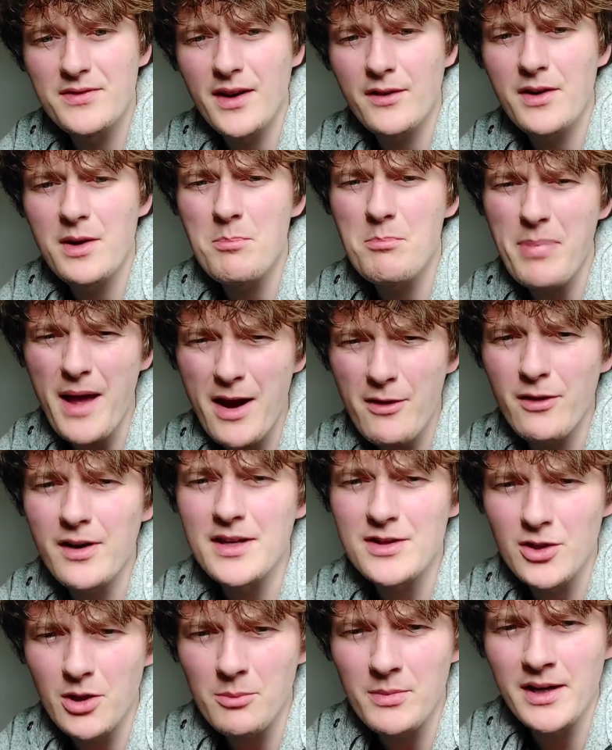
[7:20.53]
very
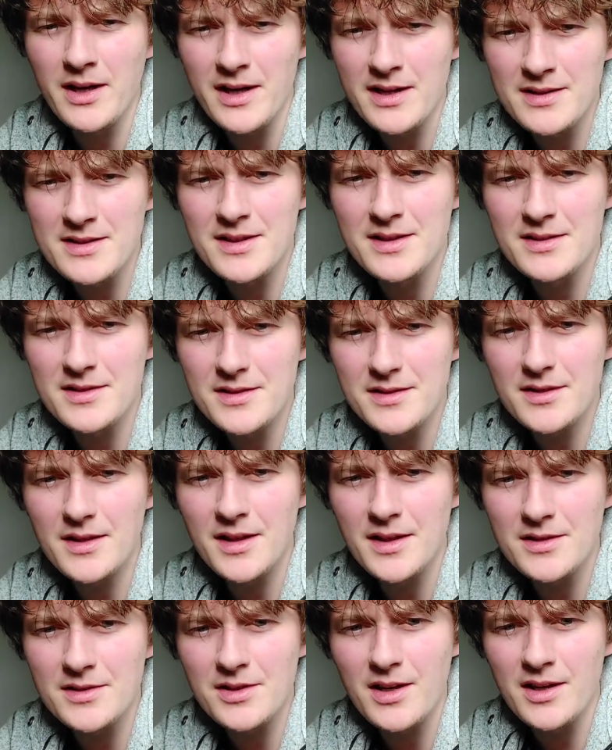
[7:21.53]
berry dominated
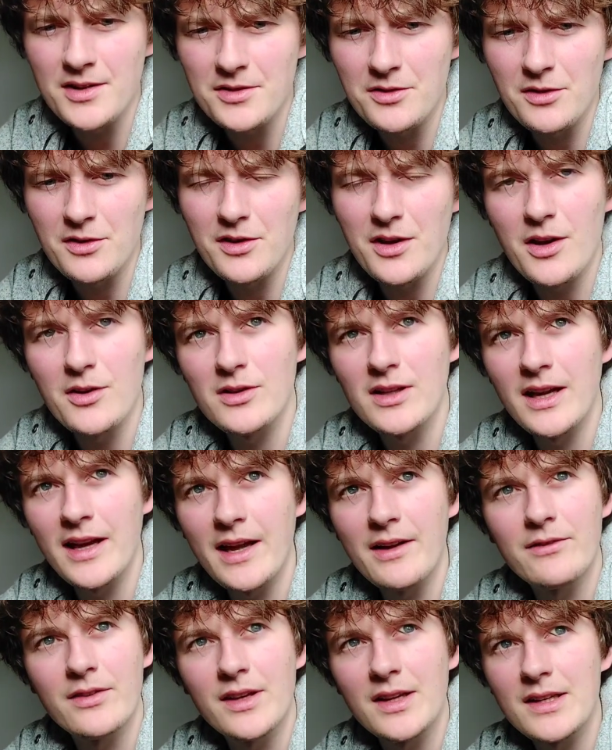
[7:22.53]
and and granola
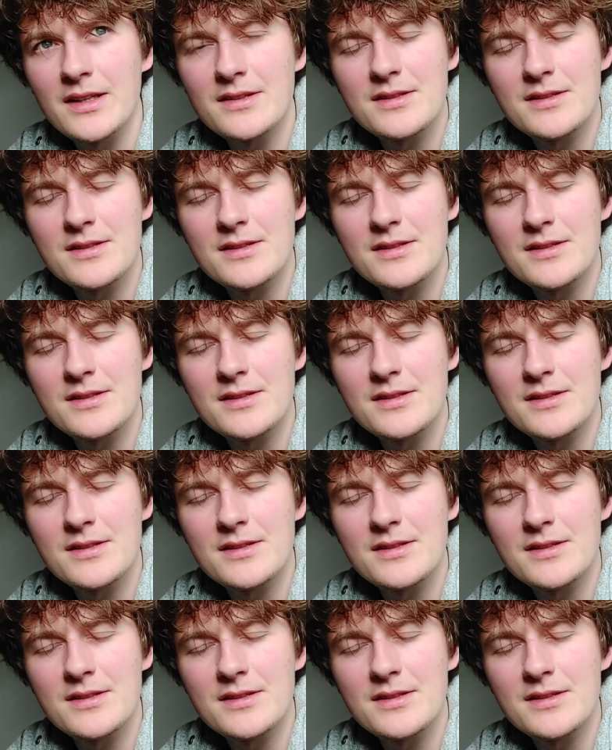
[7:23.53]
heavy.